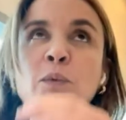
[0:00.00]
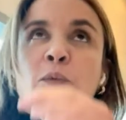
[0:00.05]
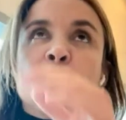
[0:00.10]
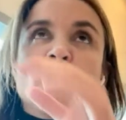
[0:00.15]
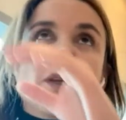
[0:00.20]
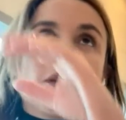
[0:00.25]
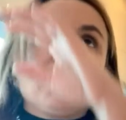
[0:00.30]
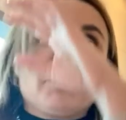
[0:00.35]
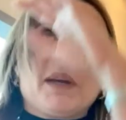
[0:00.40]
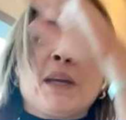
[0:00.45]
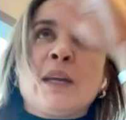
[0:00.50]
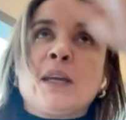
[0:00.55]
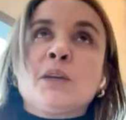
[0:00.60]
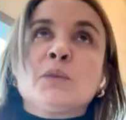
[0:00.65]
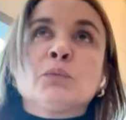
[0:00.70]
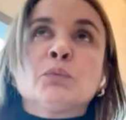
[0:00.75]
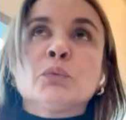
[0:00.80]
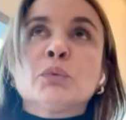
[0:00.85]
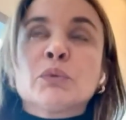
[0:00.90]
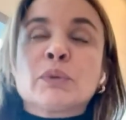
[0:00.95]
Would it
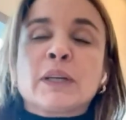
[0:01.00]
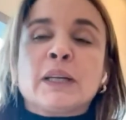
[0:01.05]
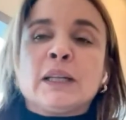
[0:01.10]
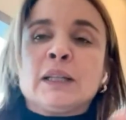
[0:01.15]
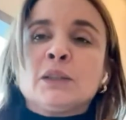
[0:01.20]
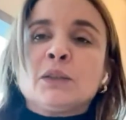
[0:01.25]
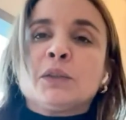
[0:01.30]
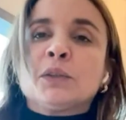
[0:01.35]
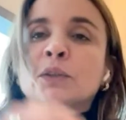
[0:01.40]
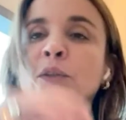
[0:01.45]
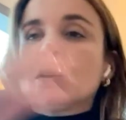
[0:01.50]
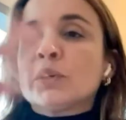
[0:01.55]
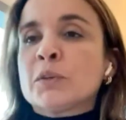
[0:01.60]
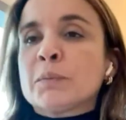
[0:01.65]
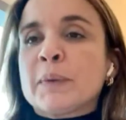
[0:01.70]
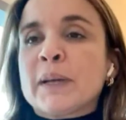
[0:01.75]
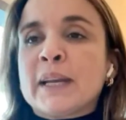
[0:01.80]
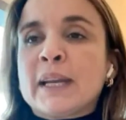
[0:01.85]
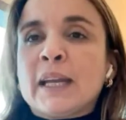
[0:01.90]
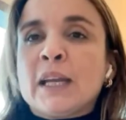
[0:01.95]
be rural or
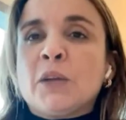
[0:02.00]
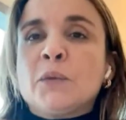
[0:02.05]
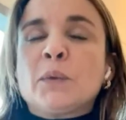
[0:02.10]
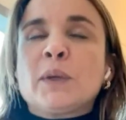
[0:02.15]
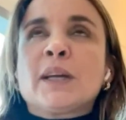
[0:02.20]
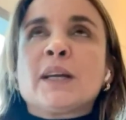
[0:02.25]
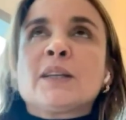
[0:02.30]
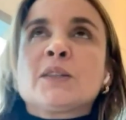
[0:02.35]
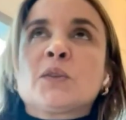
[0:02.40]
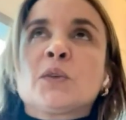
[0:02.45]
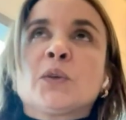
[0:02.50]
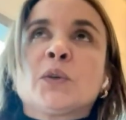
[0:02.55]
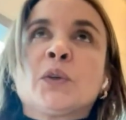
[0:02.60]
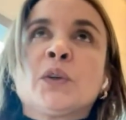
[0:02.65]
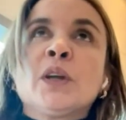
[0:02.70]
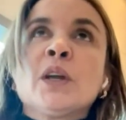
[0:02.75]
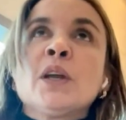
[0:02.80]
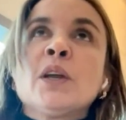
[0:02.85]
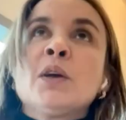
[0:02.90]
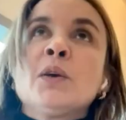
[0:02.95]
urban areas,
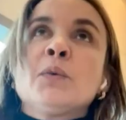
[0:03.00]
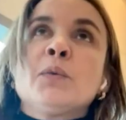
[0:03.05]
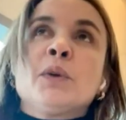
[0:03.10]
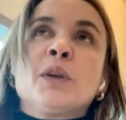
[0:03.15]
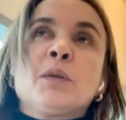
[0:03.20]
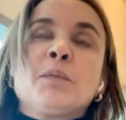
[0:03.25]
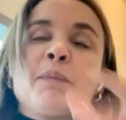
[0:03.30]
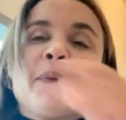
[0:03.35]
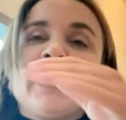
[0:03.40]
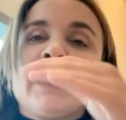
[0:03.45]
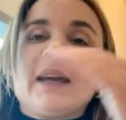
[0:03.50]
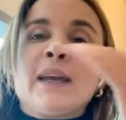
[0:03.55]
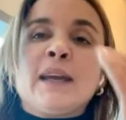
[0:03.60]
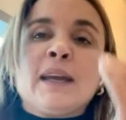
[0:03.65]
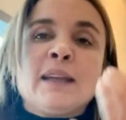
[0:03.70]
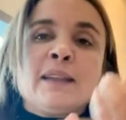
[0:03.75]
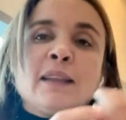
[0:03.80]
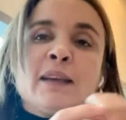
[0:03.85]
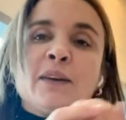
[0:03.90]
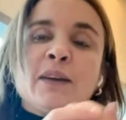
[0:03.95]
or would it be
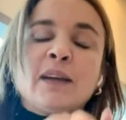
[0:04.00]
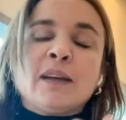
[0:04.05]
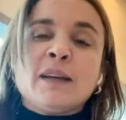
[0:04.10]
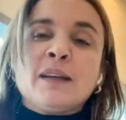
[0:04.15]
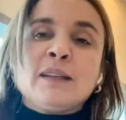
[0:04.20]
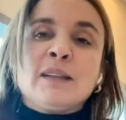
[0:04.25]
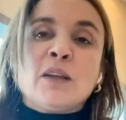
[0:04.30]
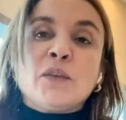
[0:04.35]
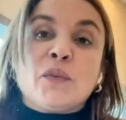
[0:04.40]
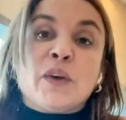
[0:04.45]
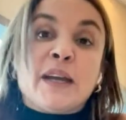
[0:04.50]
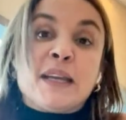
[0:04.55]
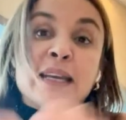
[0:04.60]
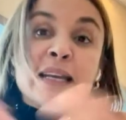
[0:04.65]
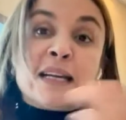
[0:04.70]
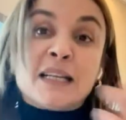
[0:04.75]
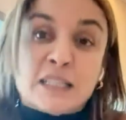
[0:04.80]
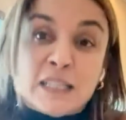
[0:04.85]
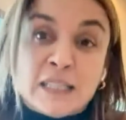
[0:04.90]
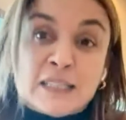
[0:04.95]
in the
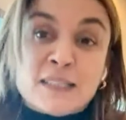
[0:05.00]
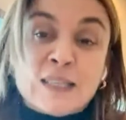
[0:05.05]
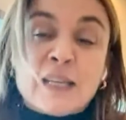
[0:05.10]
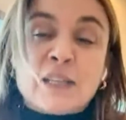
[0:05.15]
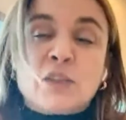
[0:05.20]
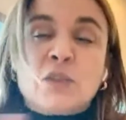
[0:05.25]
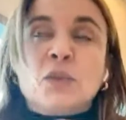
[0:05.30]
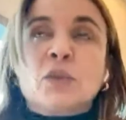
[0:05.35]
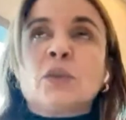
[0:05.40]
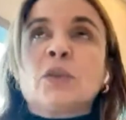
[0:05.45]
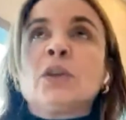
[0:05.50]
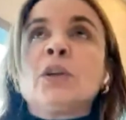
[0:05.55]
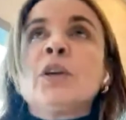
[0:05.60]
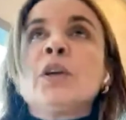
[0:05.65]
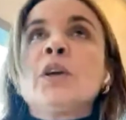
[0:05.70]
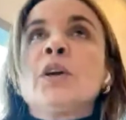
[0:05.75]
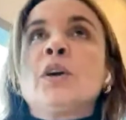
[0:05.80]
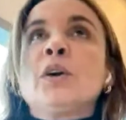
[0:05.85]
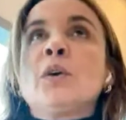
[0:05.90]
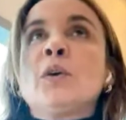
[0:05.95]
financial sector
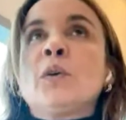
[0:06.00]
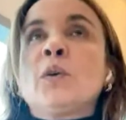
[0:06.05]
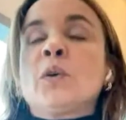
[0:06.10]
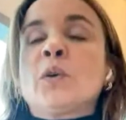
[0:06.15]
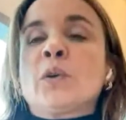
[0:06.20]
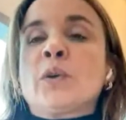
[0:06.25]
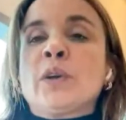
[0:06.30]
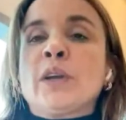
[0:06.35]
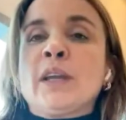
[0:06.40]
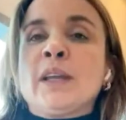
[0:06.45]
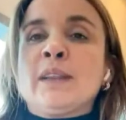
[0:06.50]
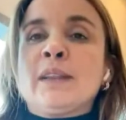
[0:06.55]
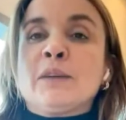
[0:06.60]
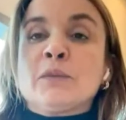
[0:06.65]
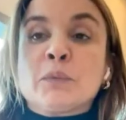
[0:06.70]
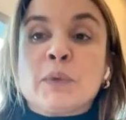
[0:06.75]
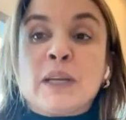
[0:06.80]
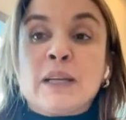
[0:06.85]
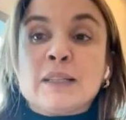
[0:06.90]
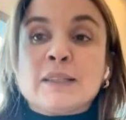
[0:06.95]
or in
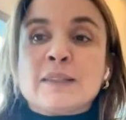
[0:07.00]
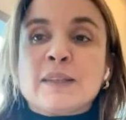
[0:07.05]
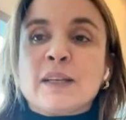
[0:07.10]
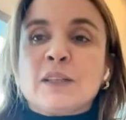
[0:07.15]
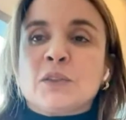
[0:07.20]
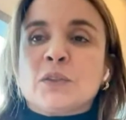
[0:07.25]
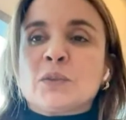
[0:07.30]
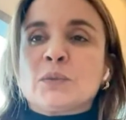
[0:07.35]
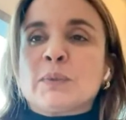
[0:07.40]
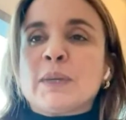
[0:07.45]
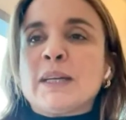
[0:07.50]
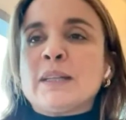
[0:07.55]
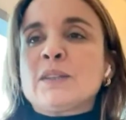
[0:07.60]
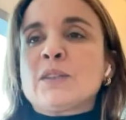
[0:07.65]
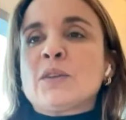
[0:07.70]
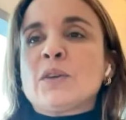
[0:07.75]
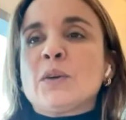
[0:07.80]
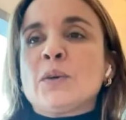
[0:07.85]
the real sector, right?